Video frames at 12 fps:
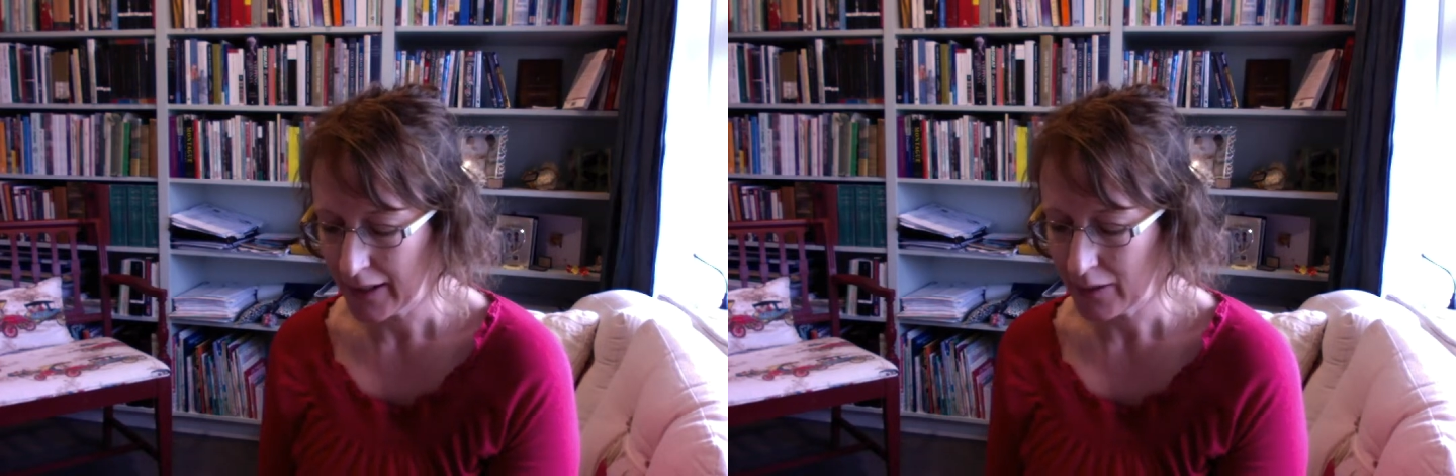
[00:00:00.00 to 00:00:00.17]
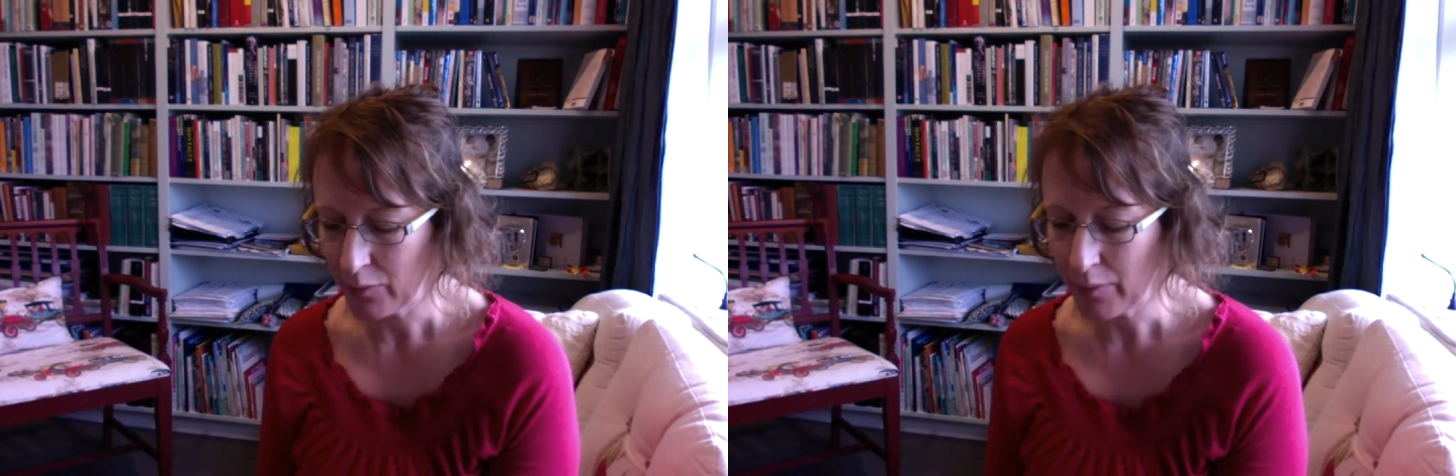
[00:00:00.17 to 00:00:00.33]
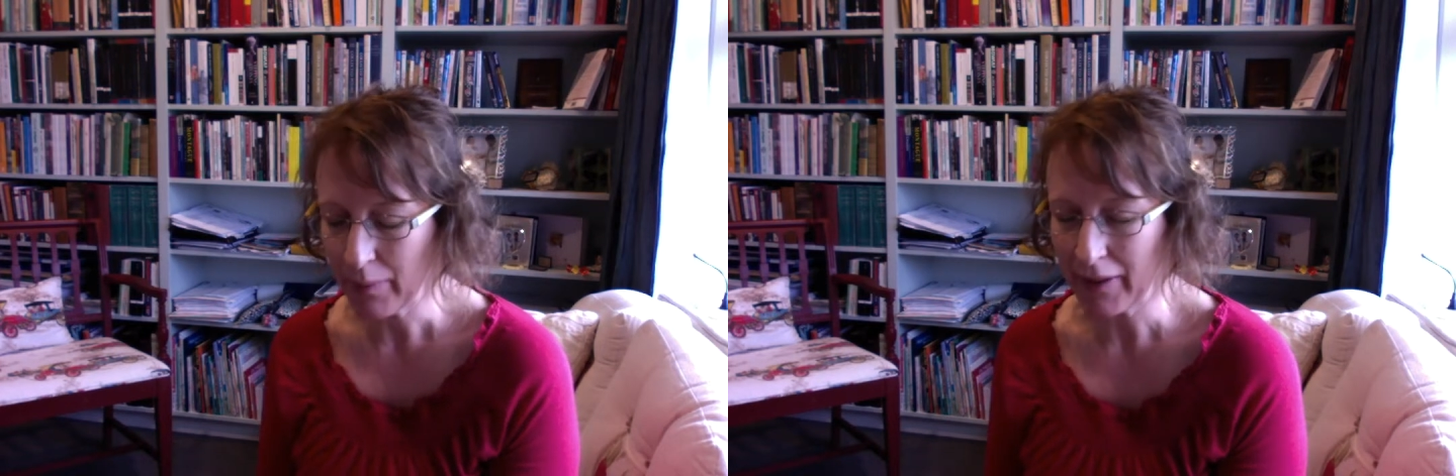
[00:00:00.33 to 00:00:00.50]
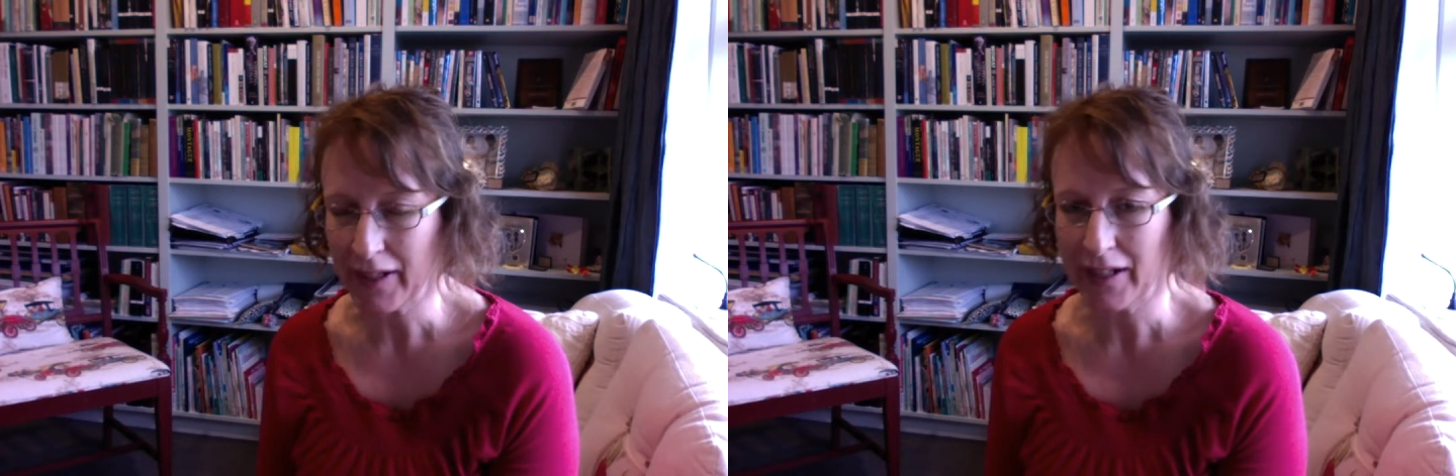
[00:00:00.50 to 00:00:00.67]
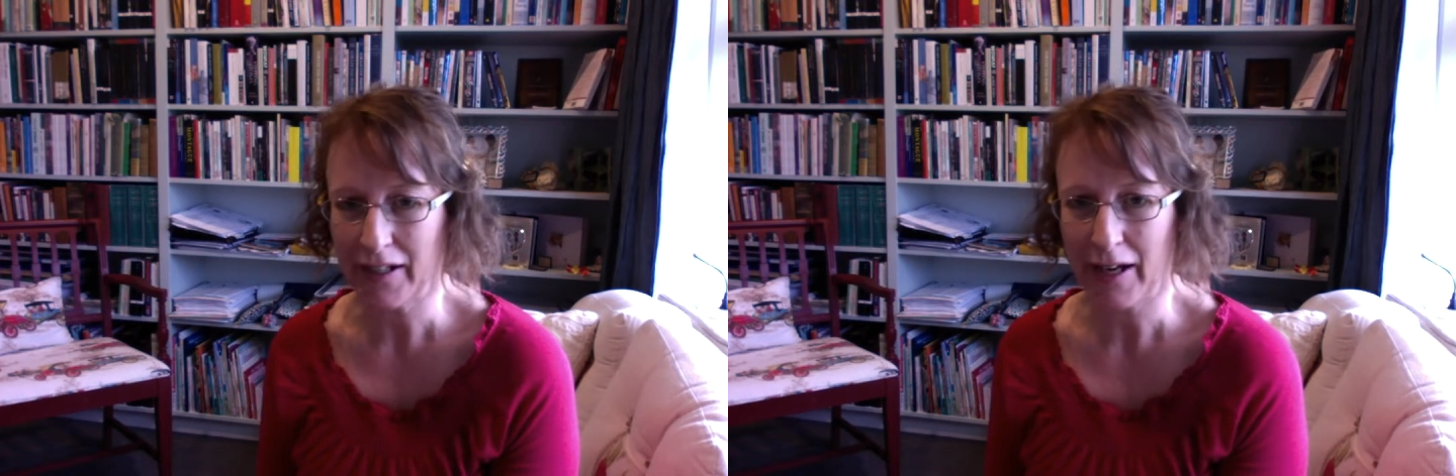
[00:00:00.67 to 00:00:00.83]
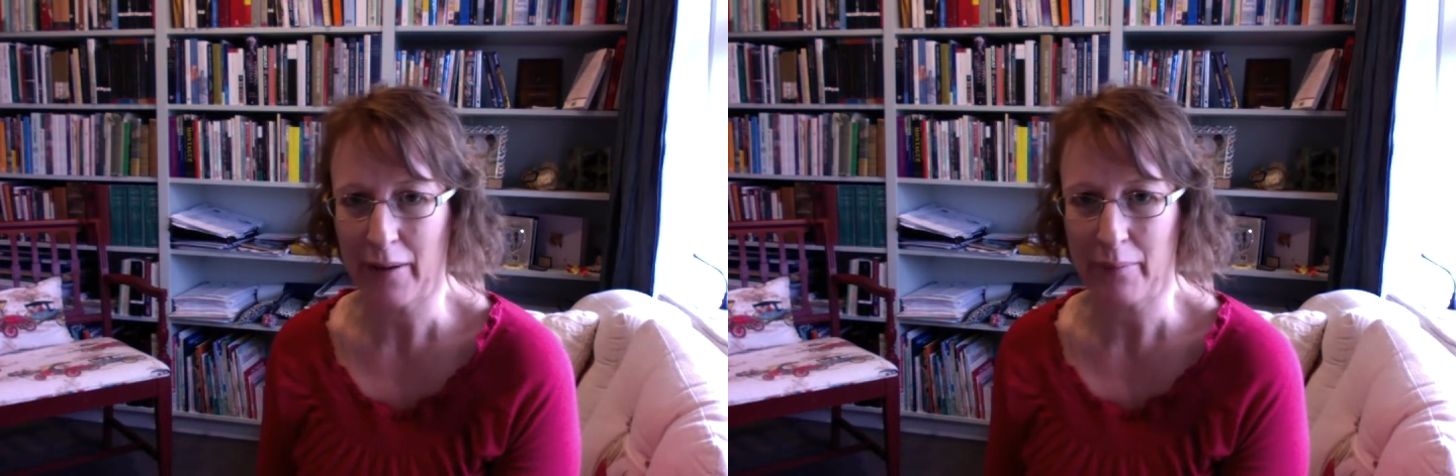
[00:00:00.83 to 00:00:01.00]
and we're
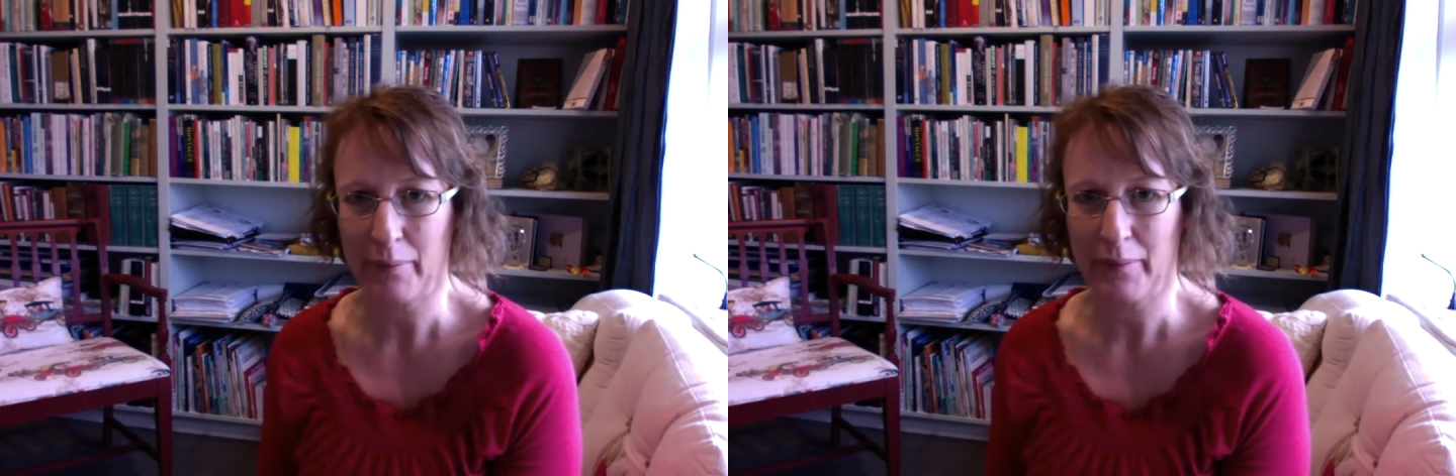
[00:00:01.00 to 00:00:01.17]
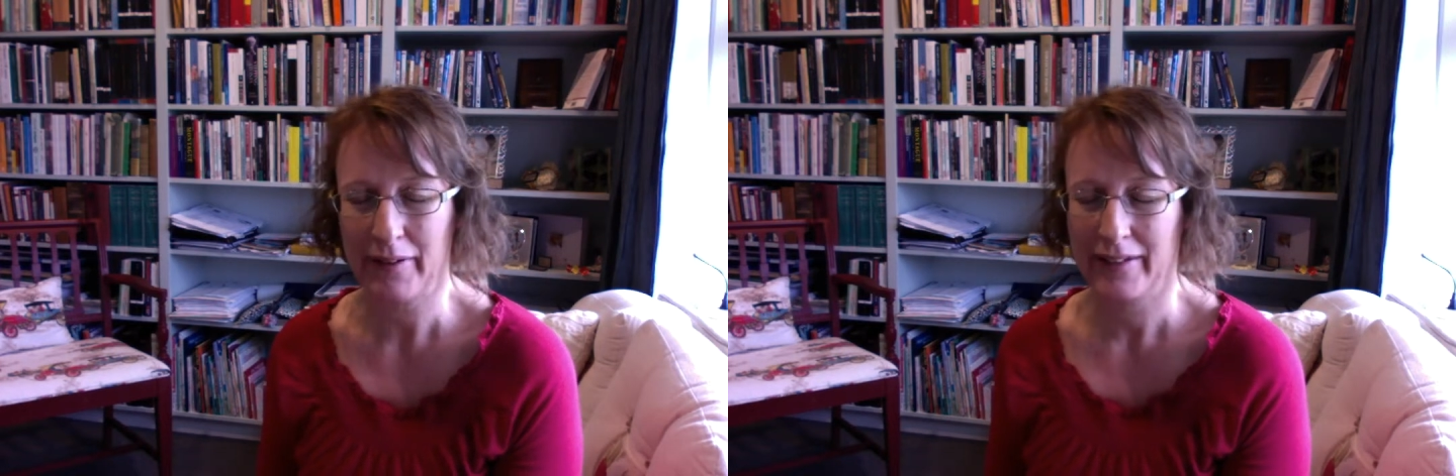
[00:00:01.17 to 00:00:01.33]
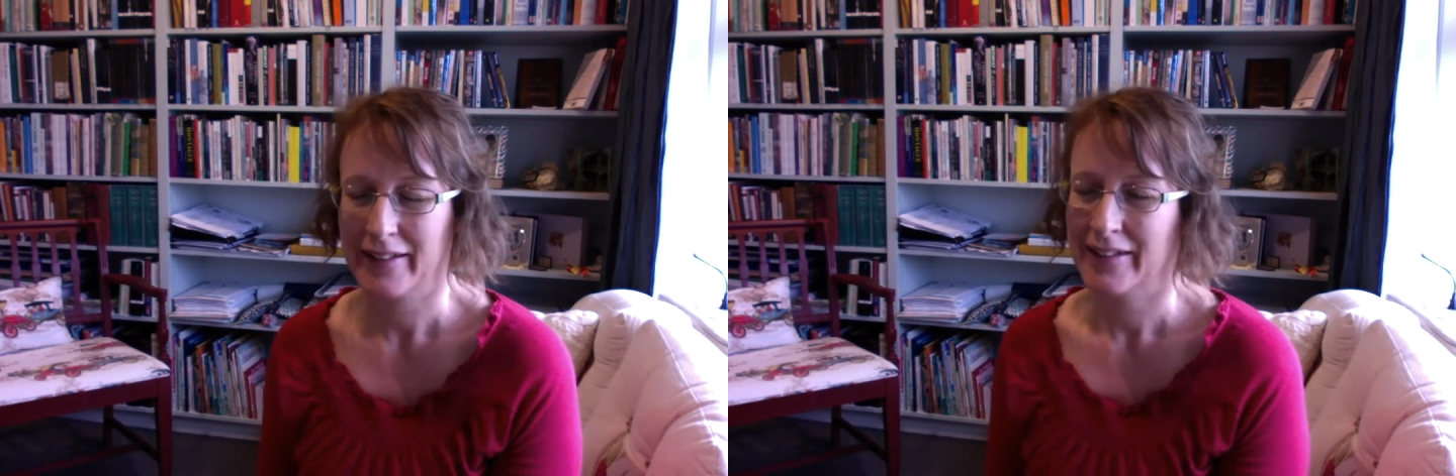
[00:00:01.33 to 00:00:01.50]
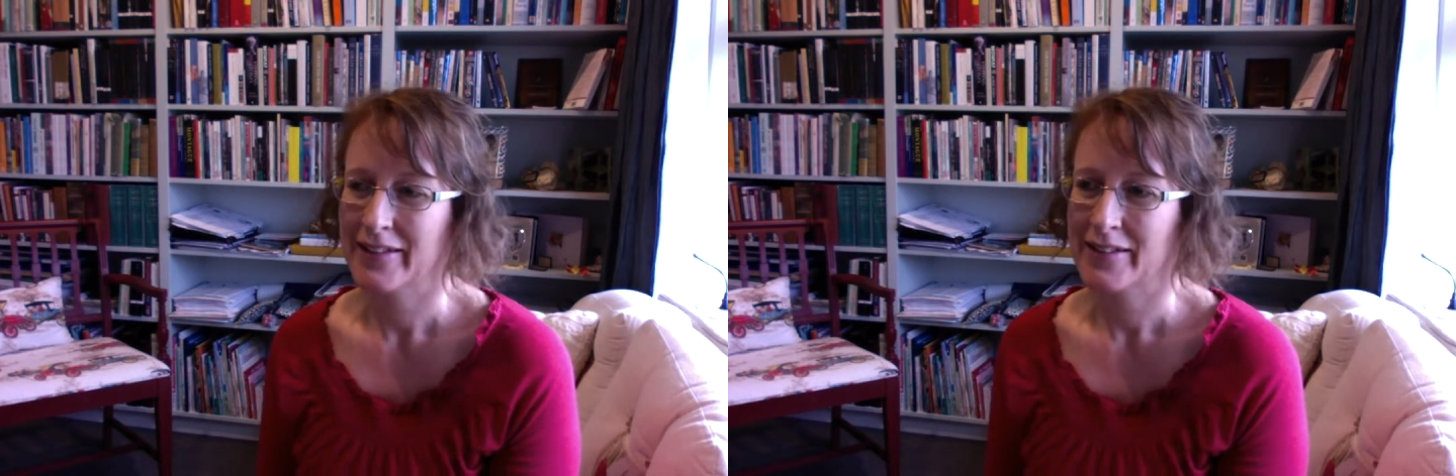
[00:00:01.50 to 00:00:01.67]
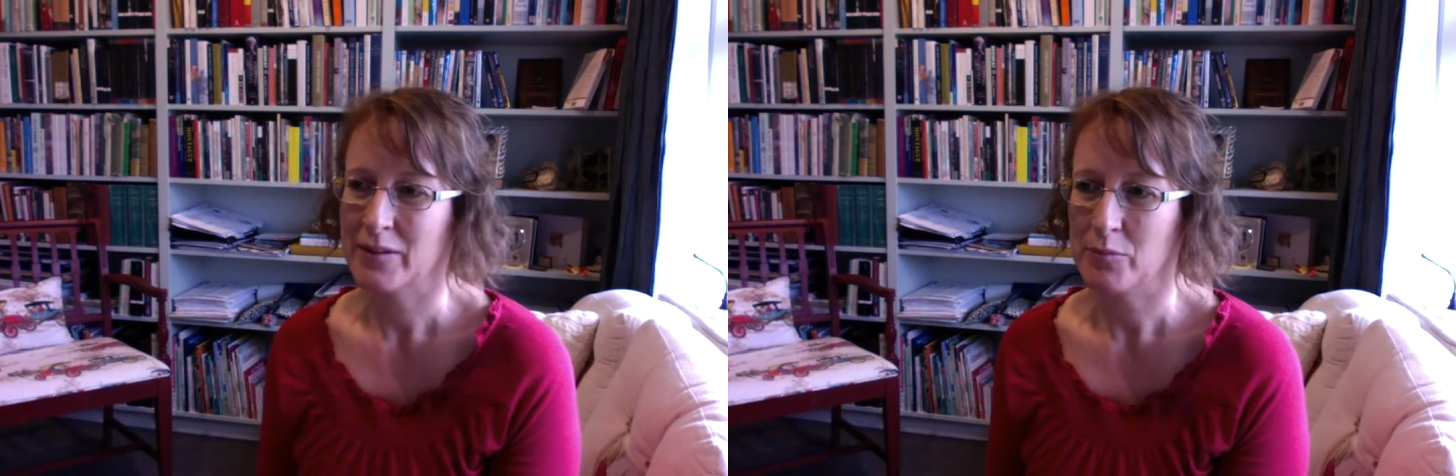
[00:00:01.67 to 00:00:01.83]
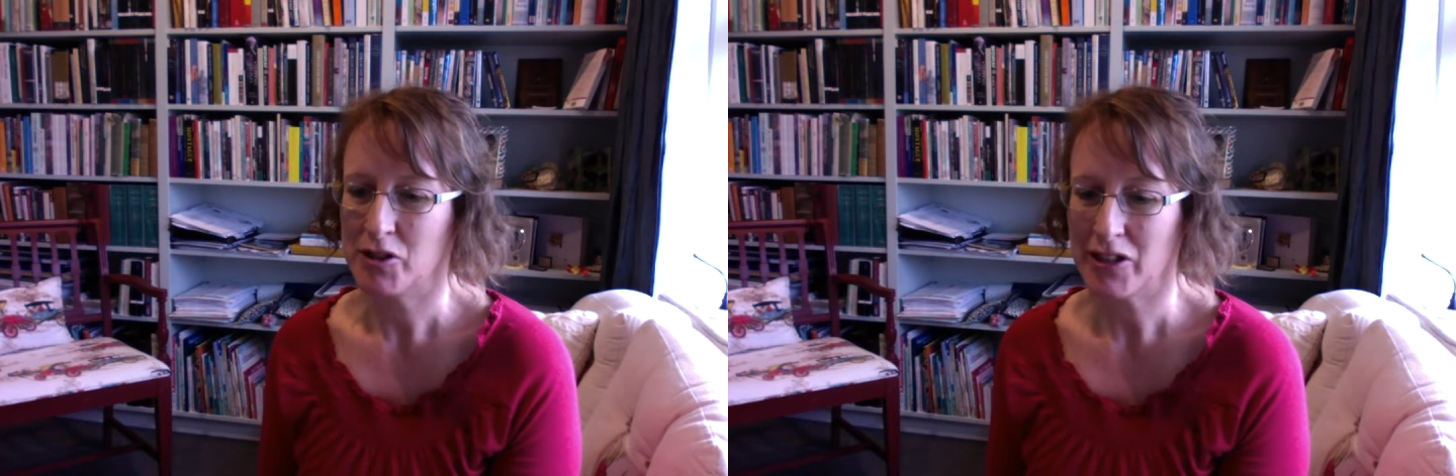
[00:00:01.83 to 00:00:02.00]
picking up
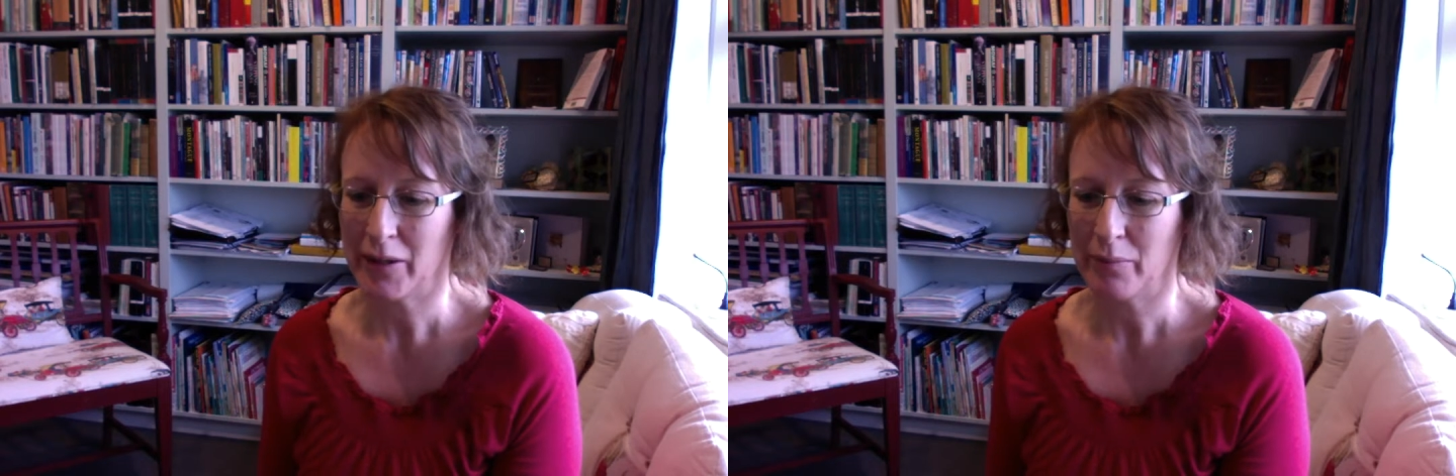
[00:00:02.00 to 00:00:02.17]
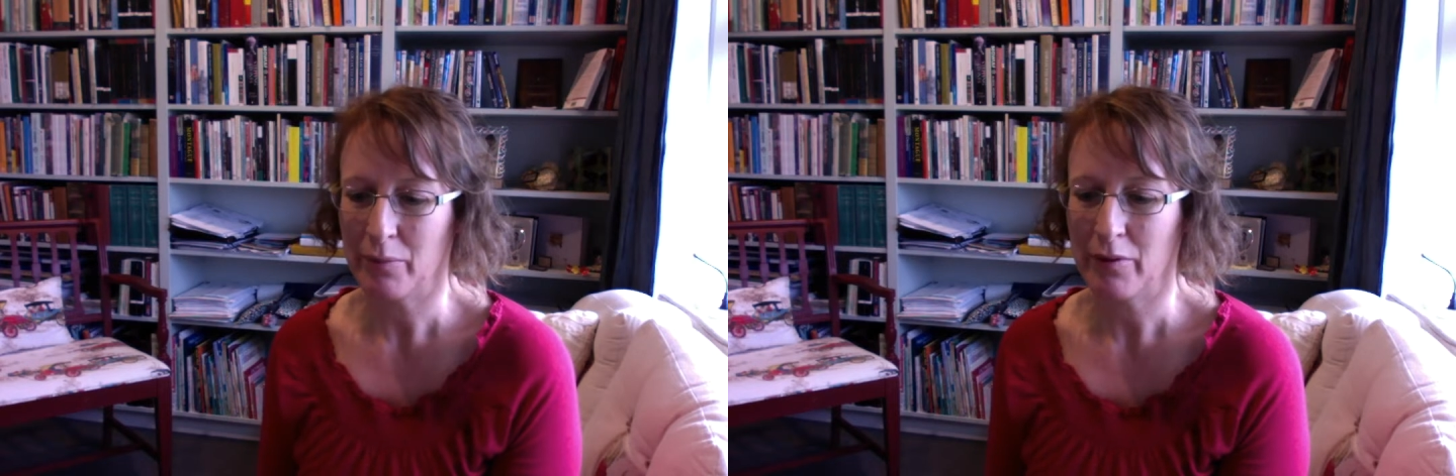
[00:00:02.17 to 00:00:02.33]
some sheep.